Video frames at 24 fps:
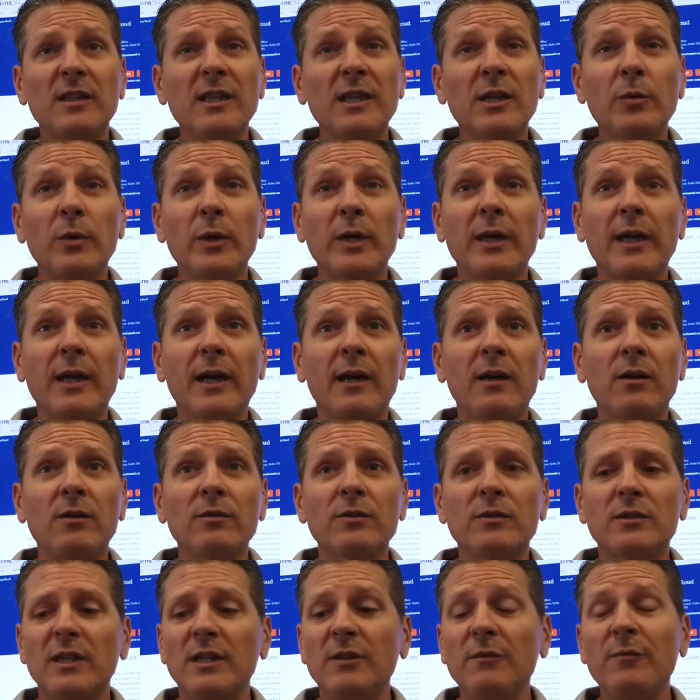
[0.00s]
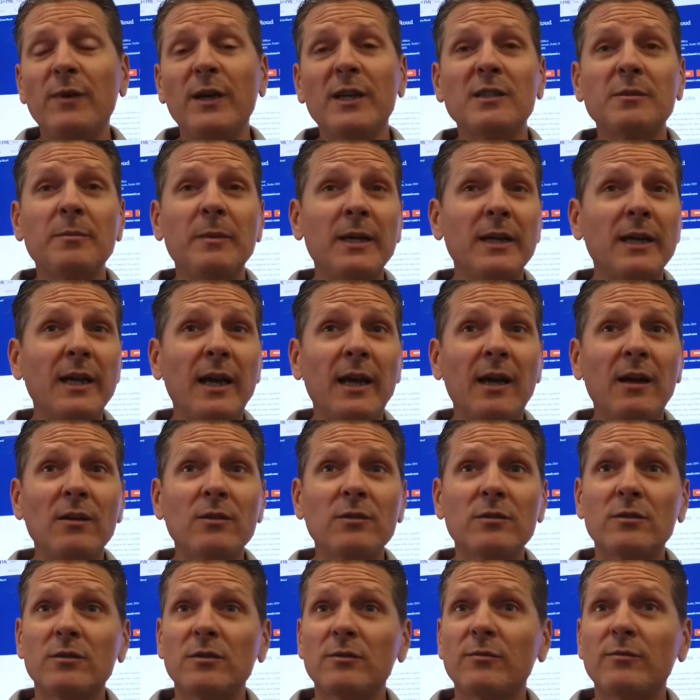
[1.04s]
liquid accounts, investment
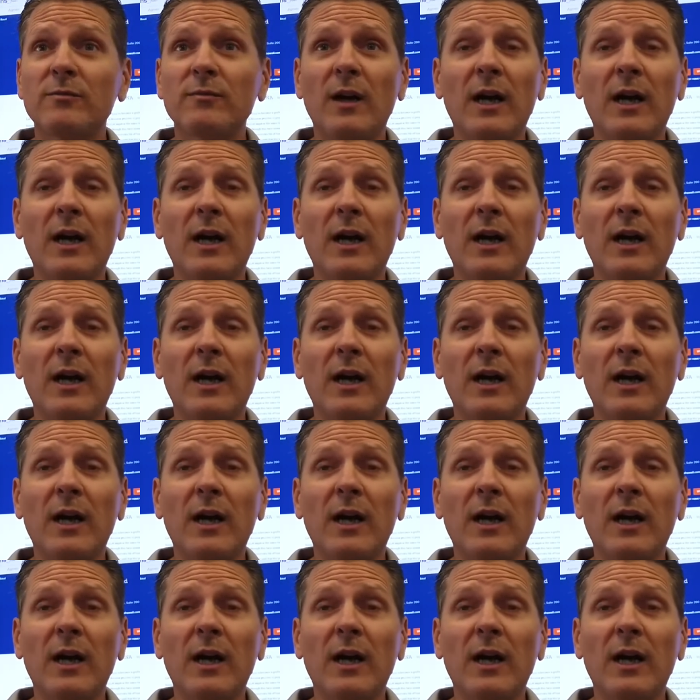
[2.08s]
accounts,